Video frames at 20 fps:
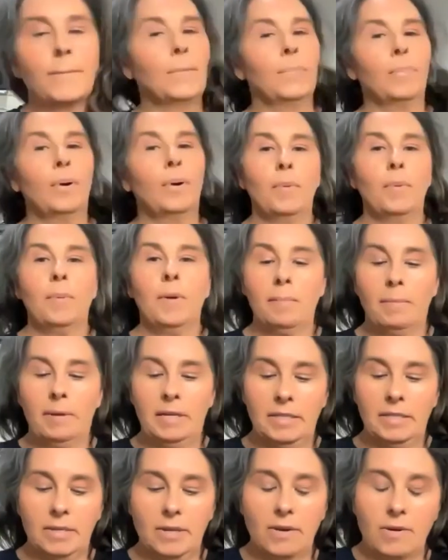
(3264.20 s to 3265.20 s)
Pop a bit of
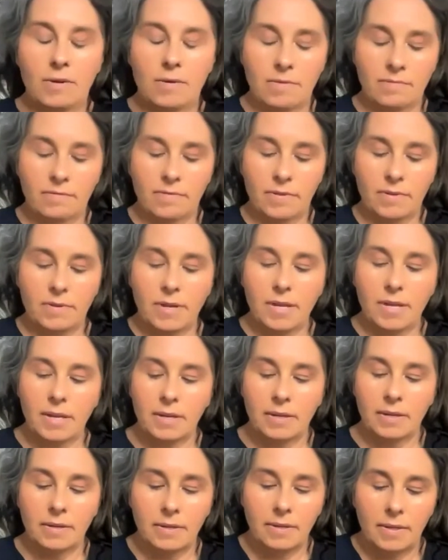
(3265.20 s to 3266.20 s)
mascara on for you.
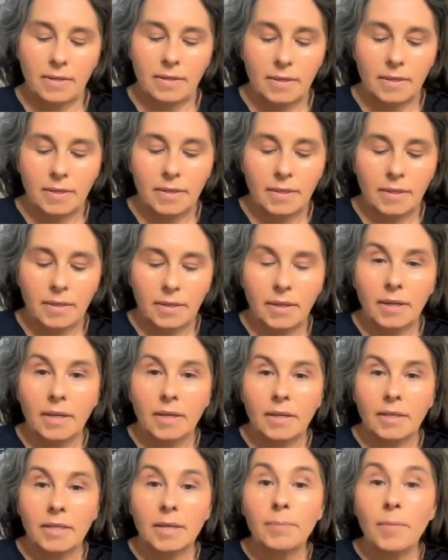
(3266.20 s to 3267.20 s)

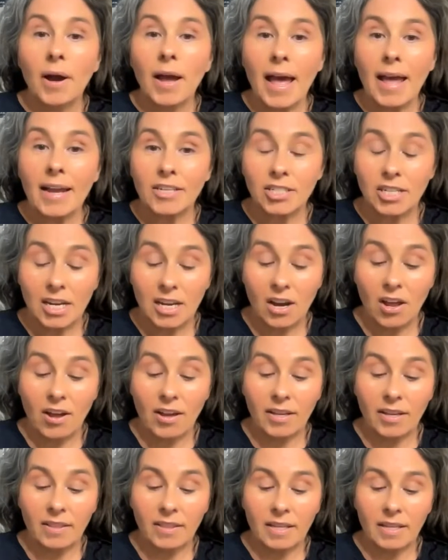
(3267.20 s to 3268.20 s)
You might actually
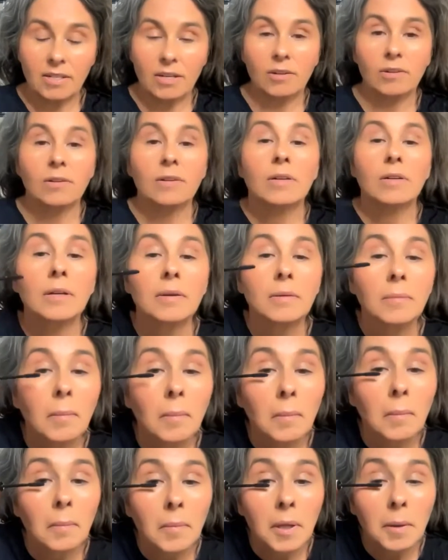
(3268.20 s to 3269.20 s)
like this look.
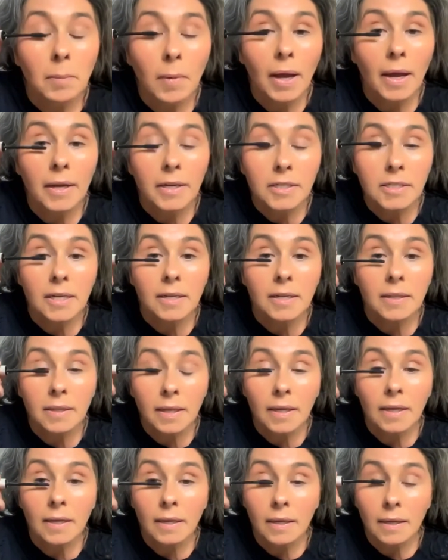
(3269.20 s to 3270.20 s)
You might actually
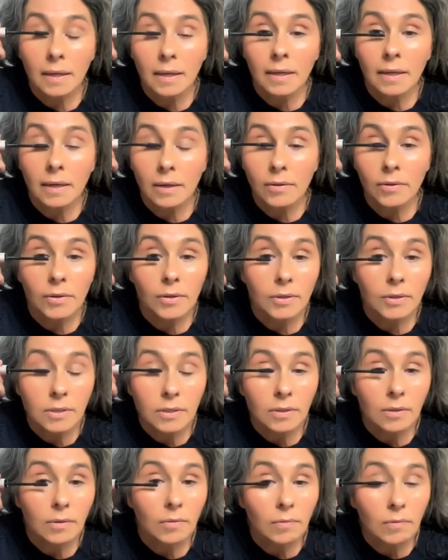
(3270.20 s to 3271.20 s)
think it looks
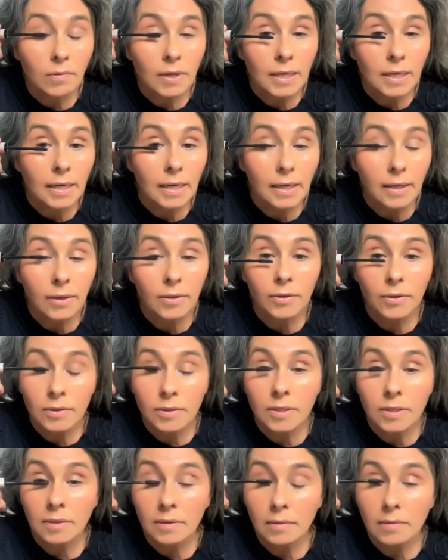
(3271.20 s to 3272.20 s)
really
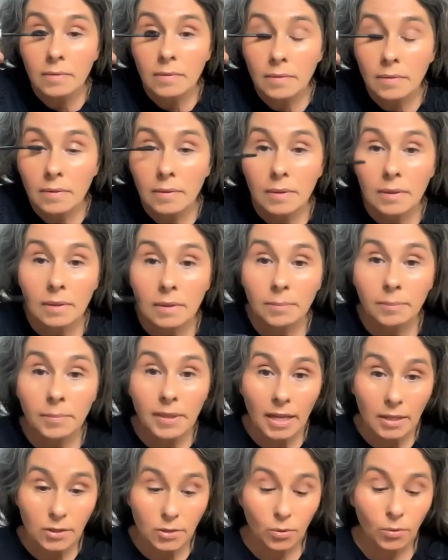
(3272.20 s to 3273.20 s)
good. But
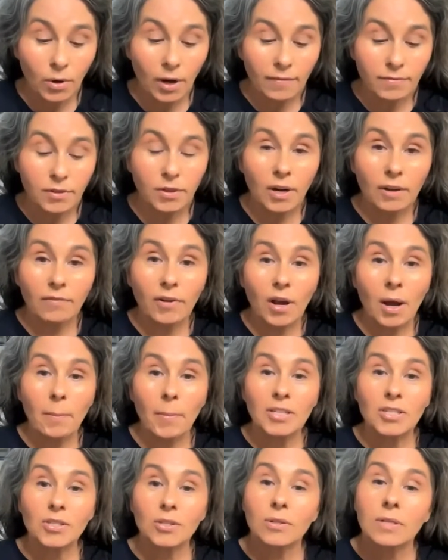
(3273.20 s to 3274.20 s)
that's all I've done. I've got my
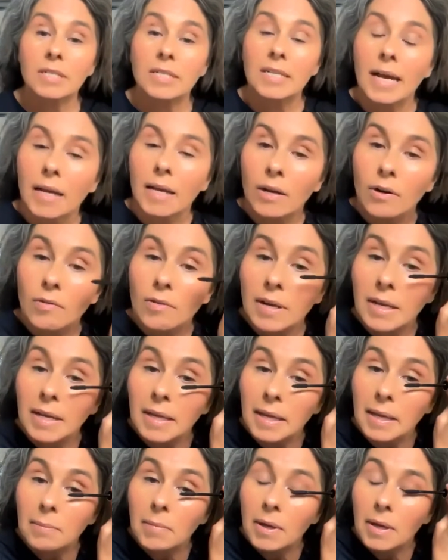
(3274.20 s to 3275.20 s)
suntan
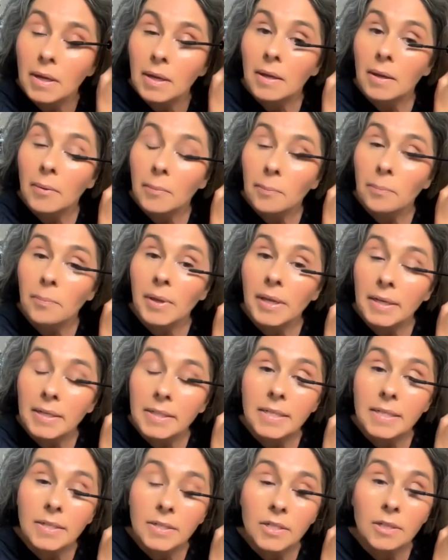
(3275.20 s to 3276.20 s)
cream mixed
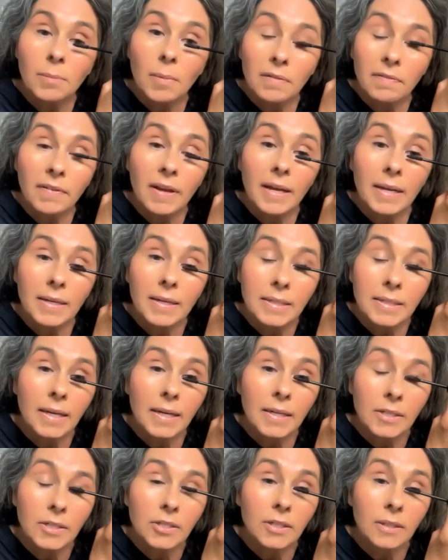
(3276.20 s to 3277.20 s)
into my
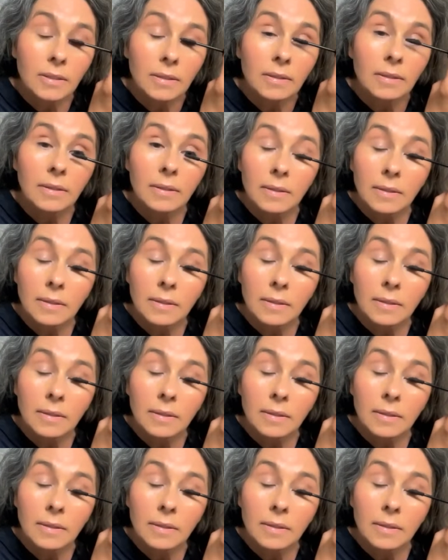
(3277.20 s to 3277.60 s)
foundation.